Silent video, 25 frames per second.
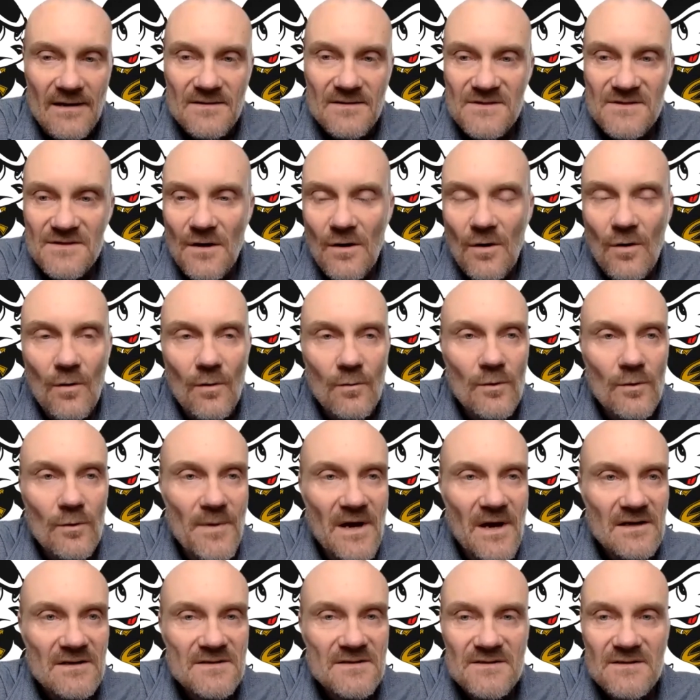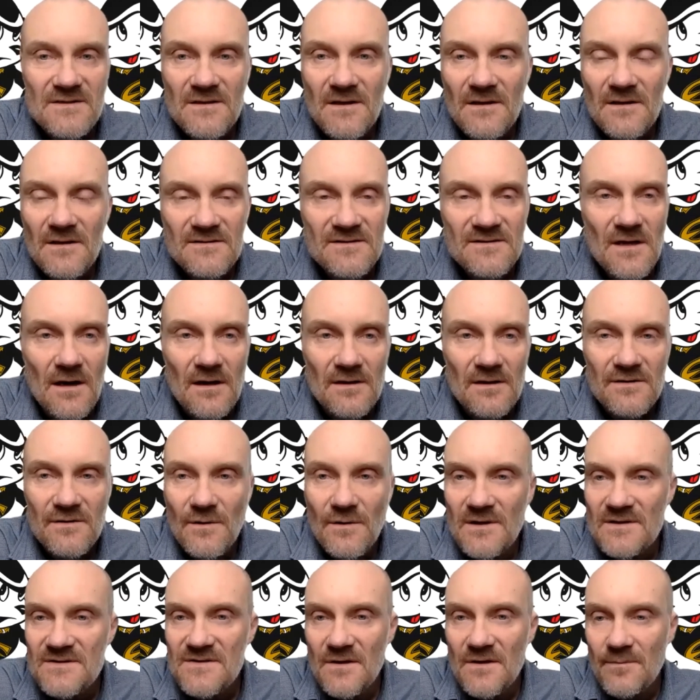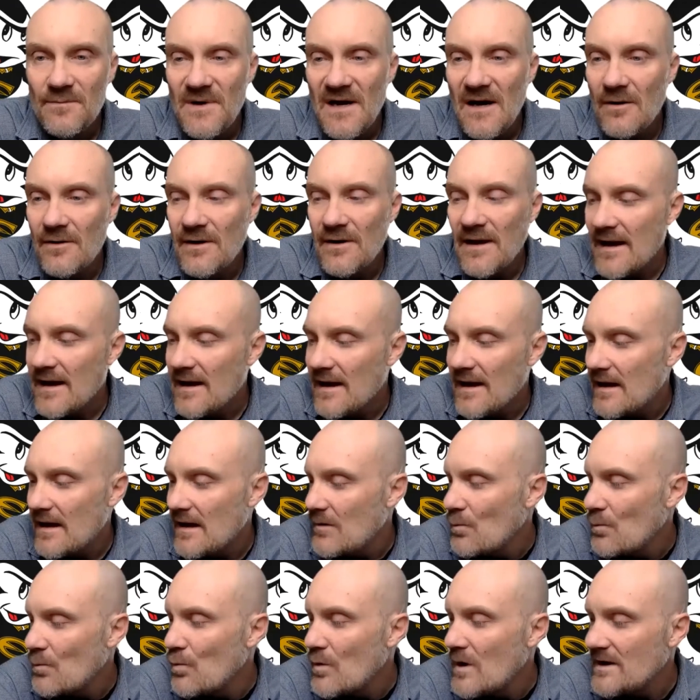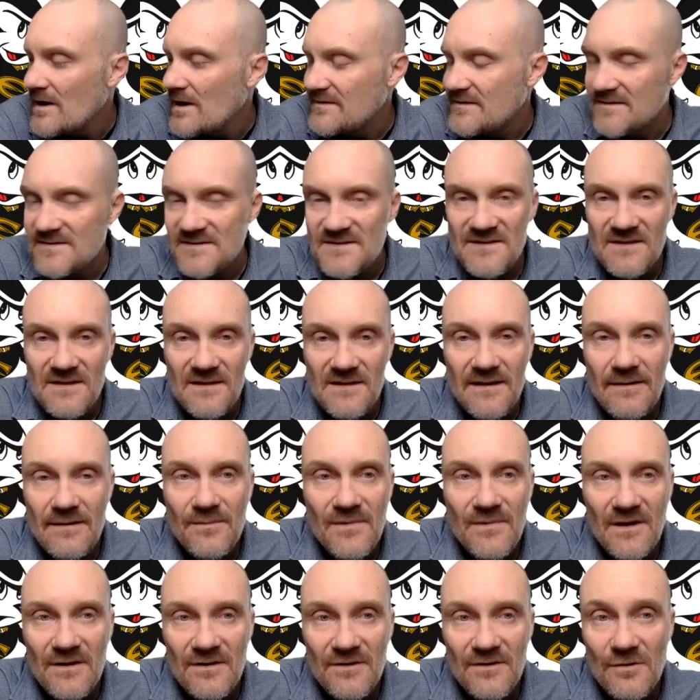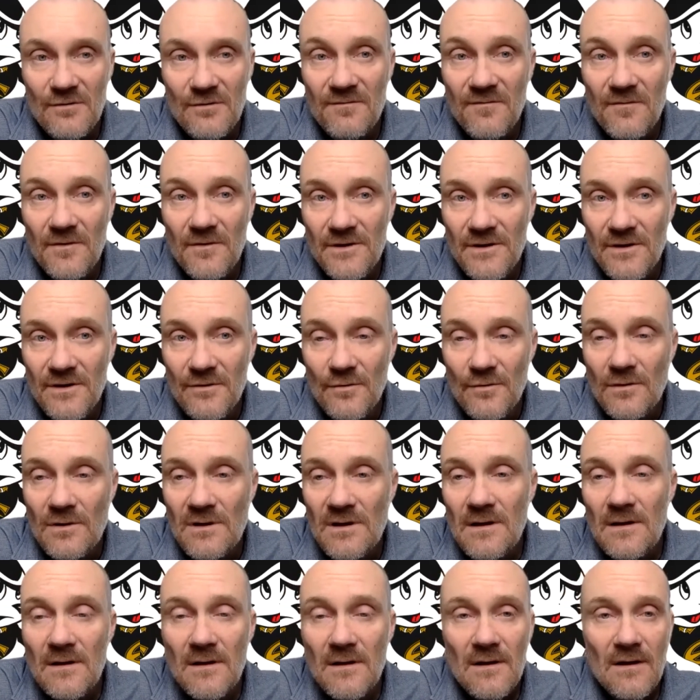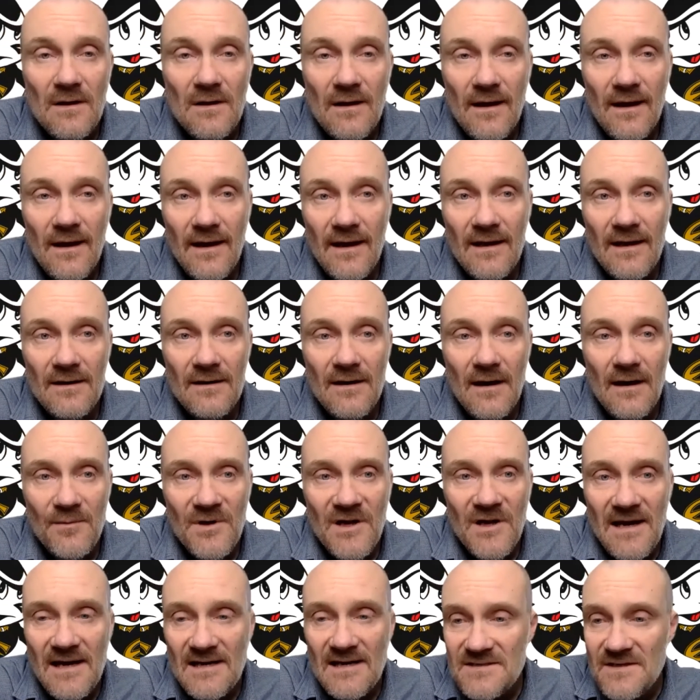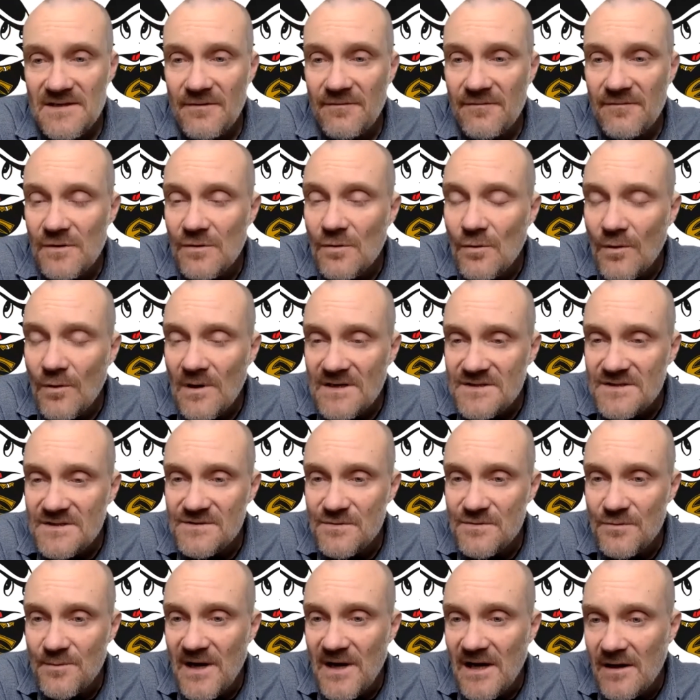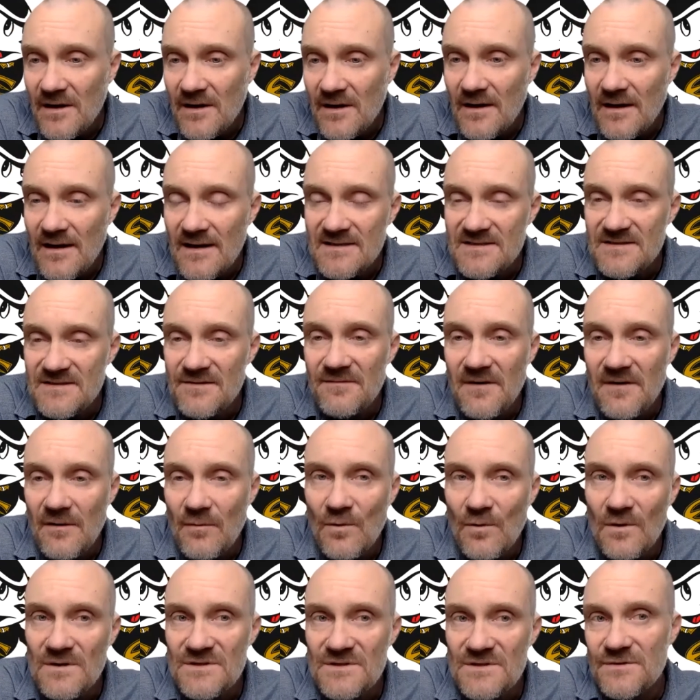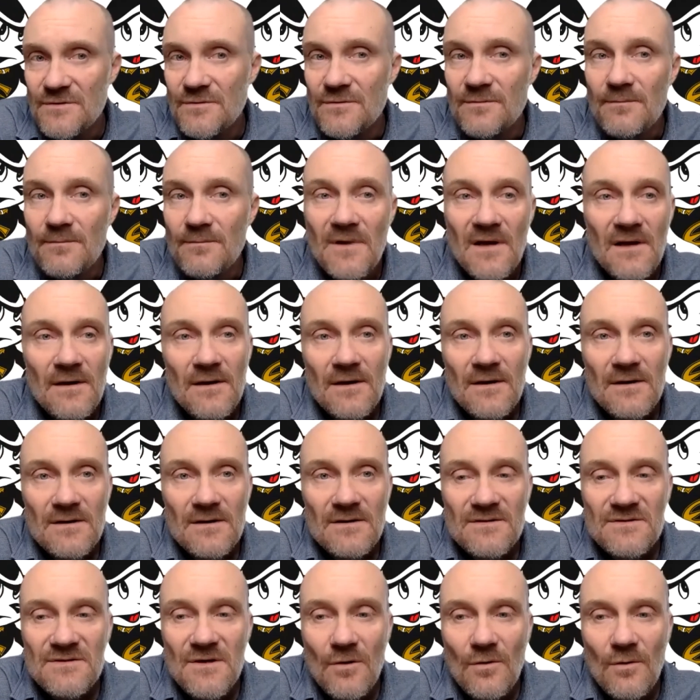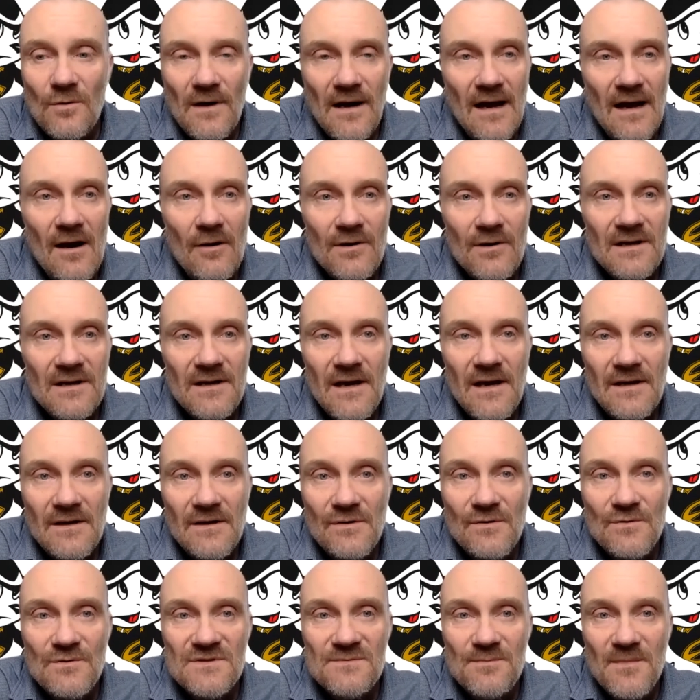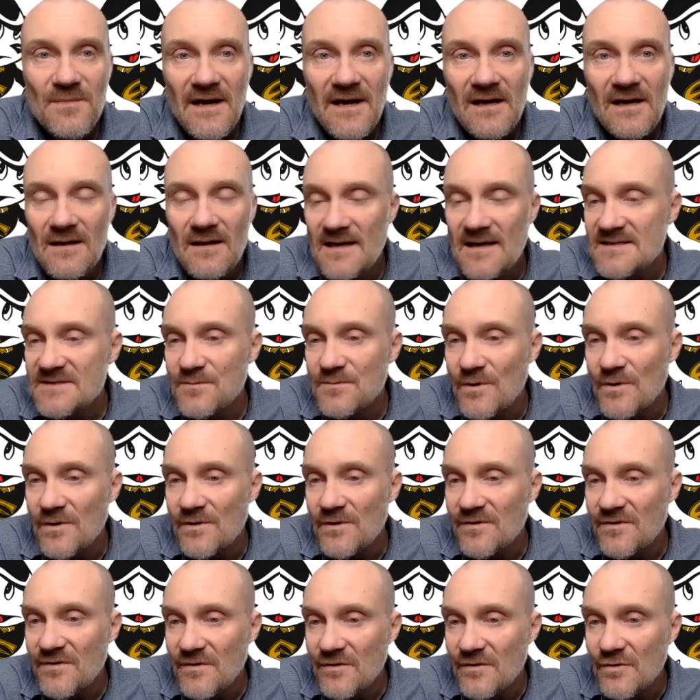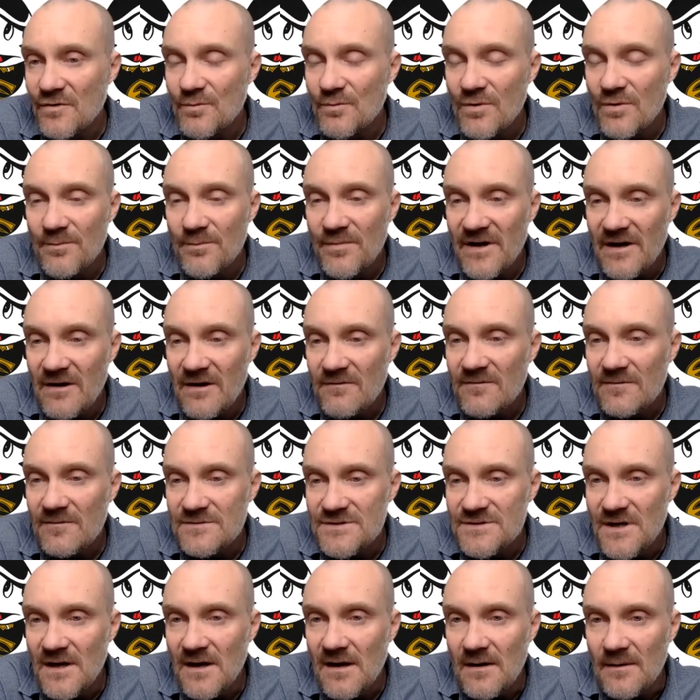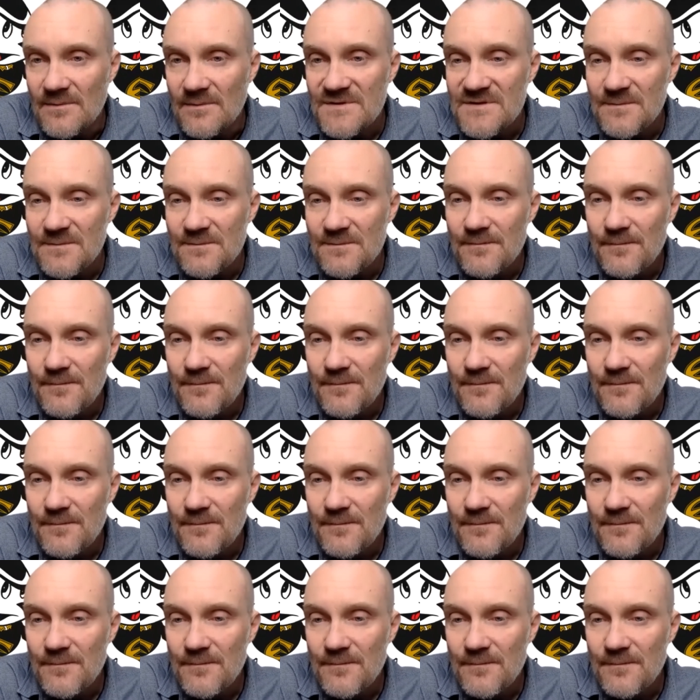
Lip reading: So Rebecca's going to talk to us about what SLIM can do for you. And I'm going to ask you a few questions, Rebecca, as if I were a student. So how can I use my classwork to prepare for jobs?